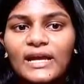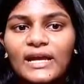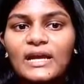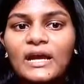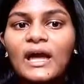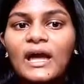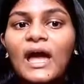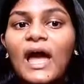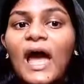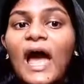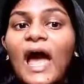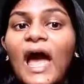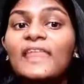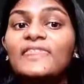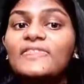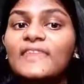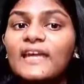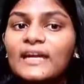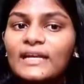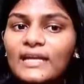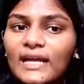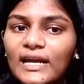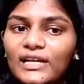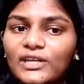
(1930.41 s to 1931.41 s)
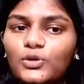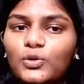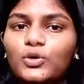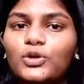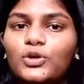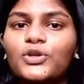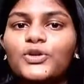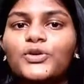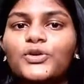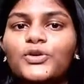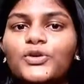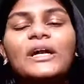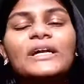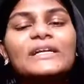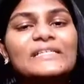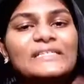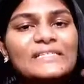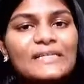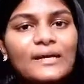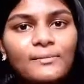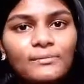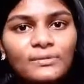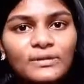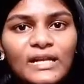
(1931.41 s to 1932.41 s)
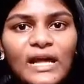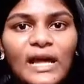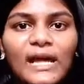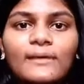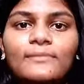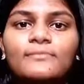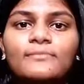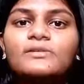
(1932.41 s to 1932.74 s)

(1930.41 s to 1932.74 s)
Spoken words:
And then I told you that sometimes